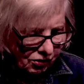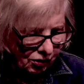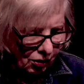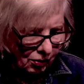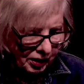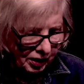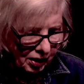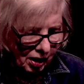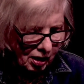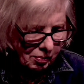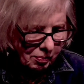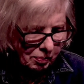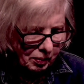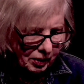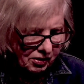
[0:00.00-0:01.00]
going
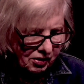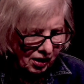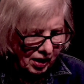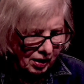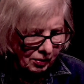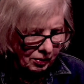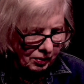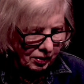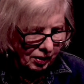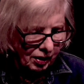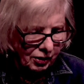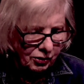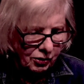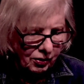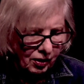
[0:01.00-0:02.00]
up and down
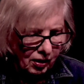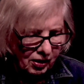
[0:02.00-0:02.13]
under our